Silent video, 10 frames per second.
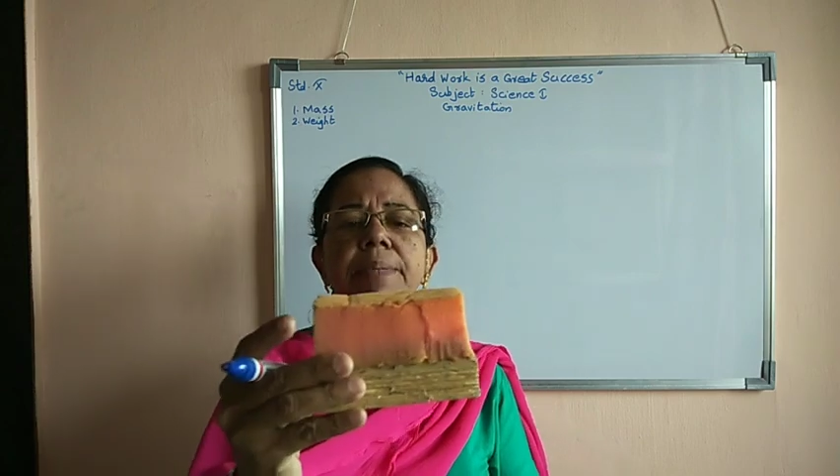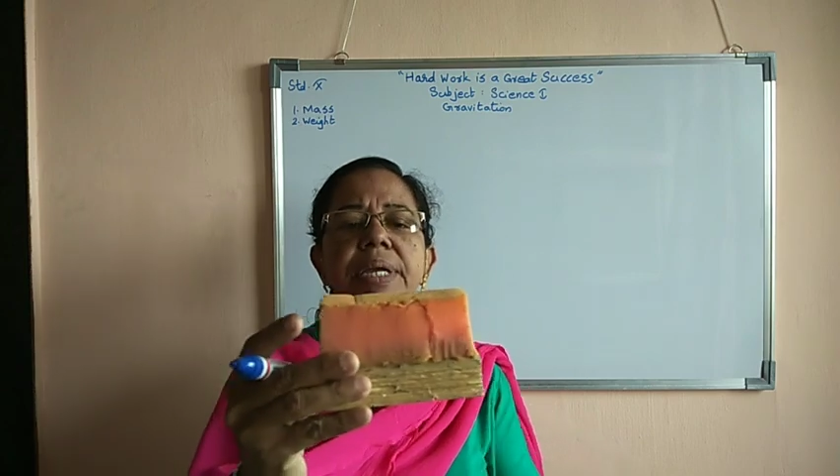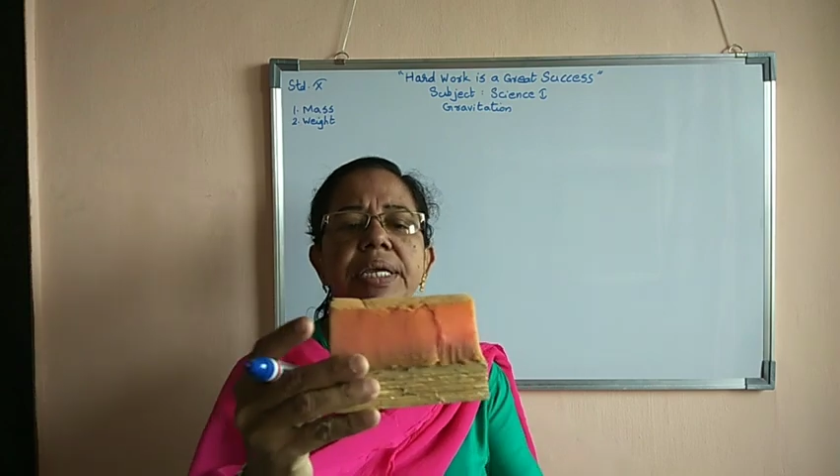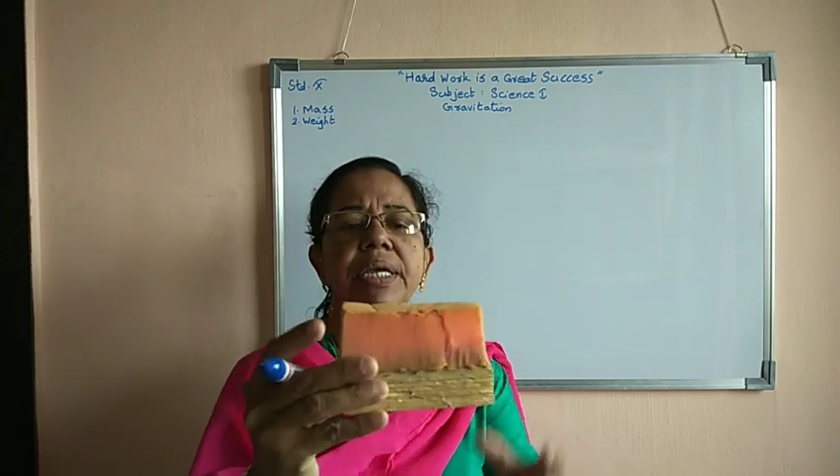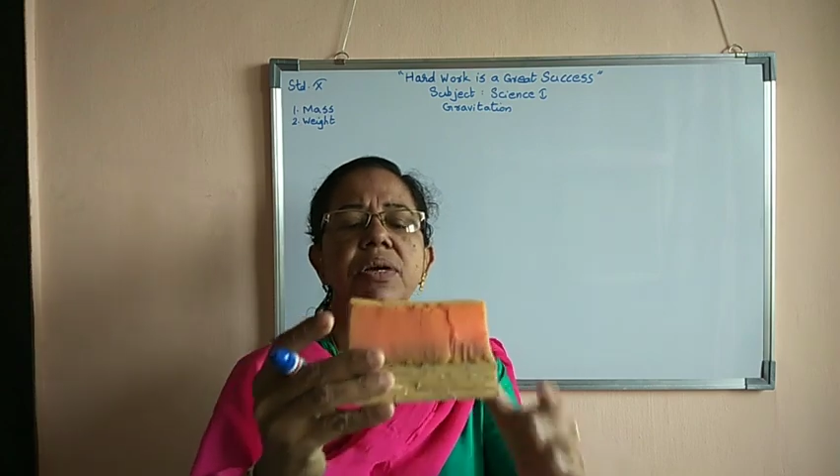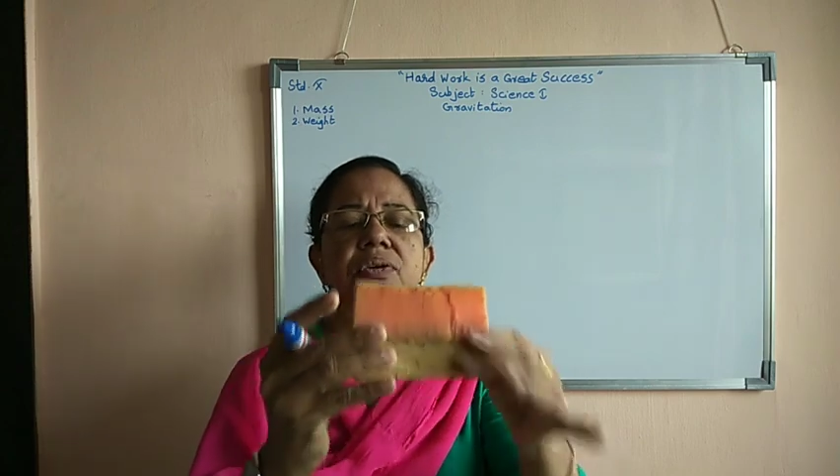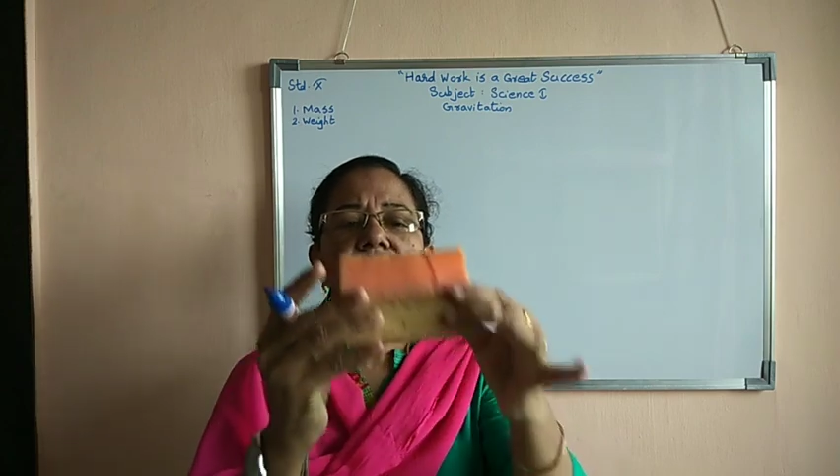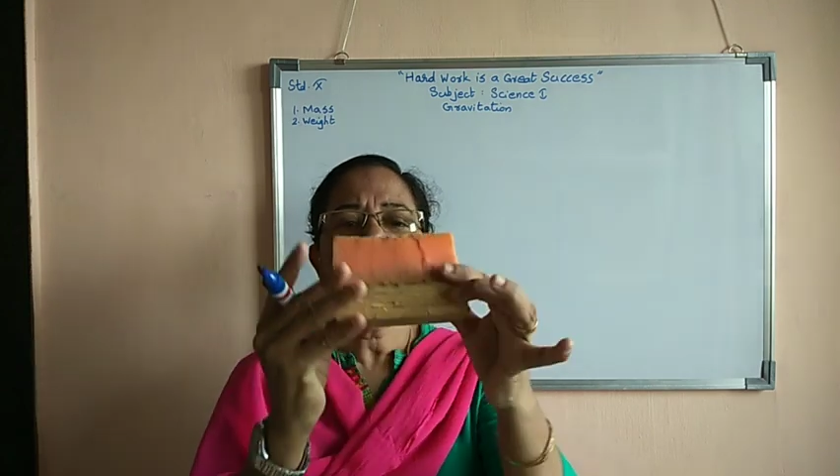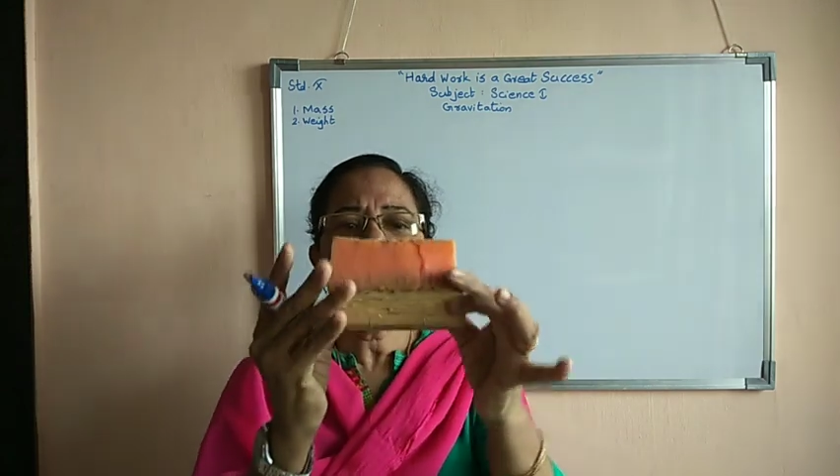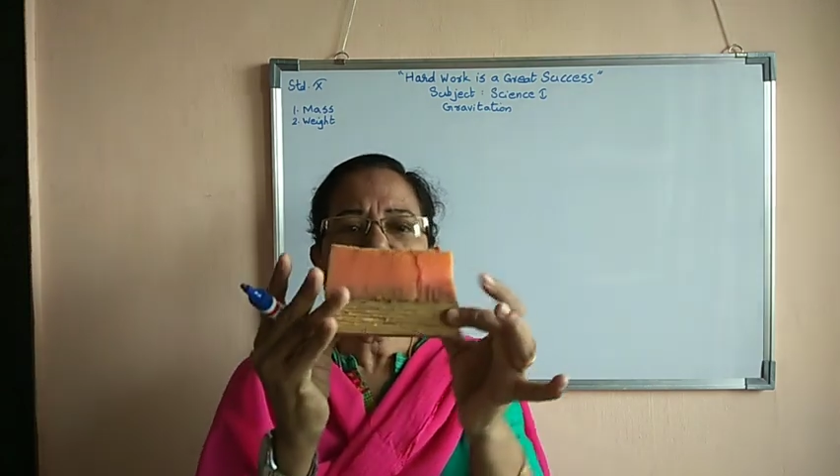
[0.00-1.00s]
am taking
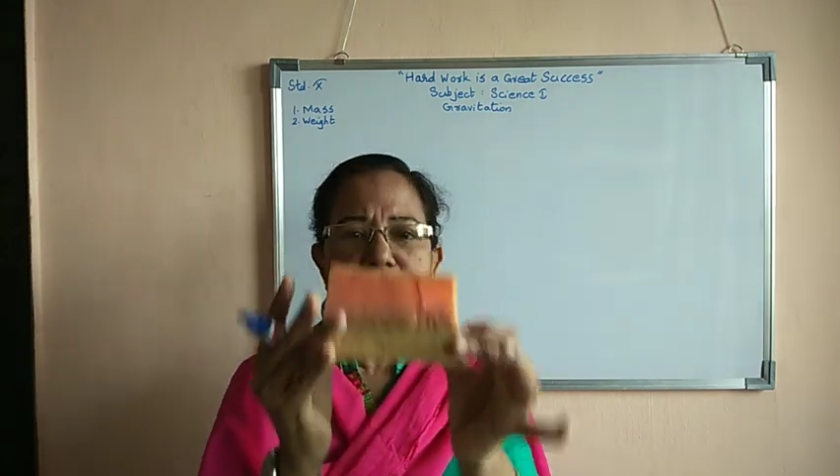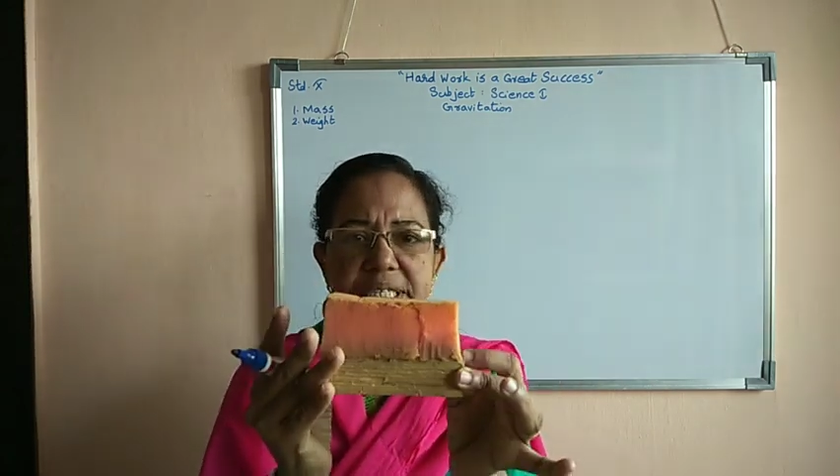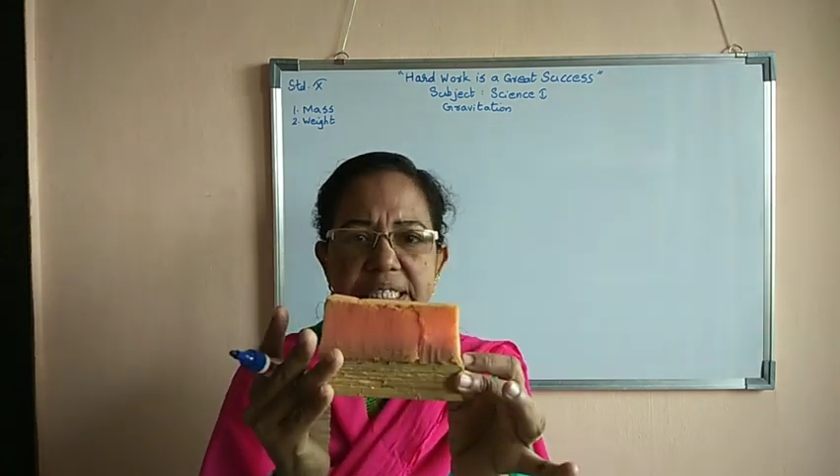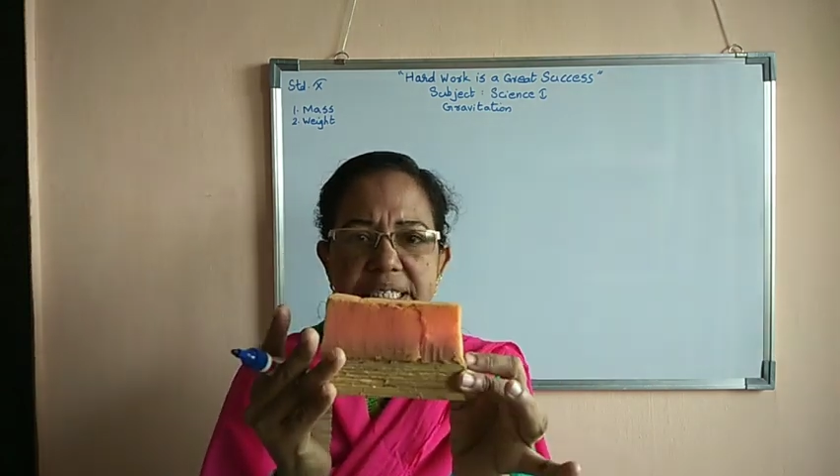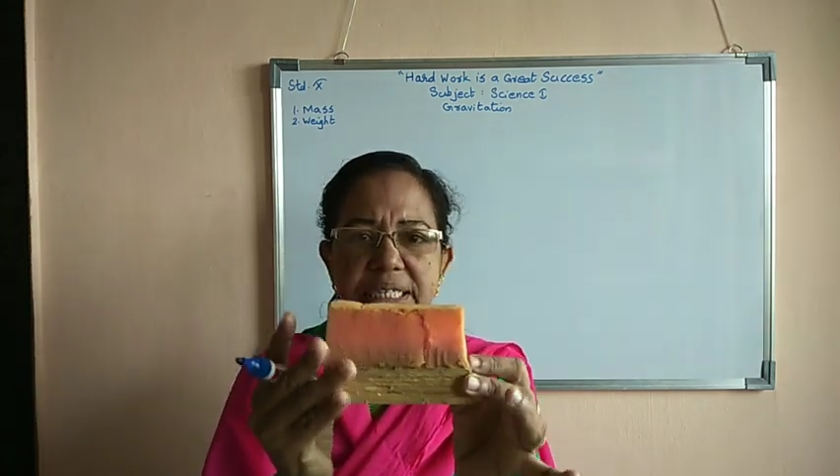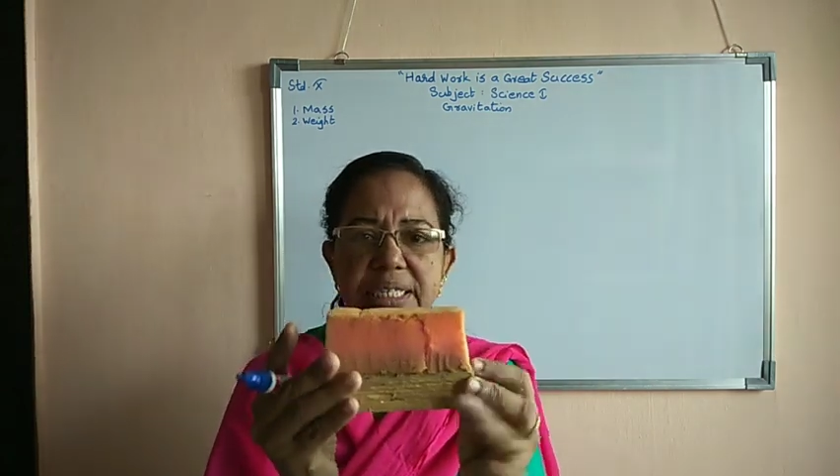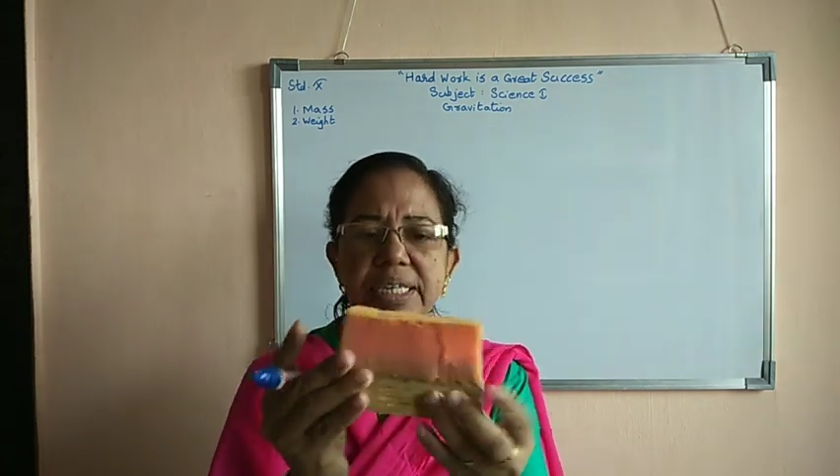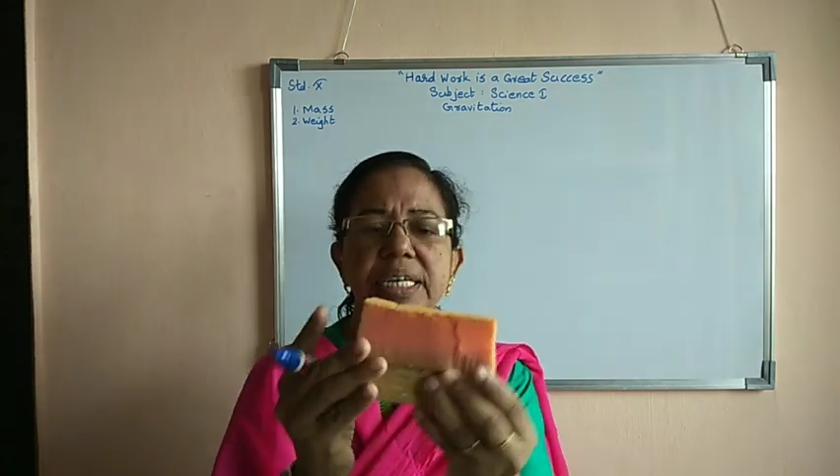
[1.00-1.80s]
one object.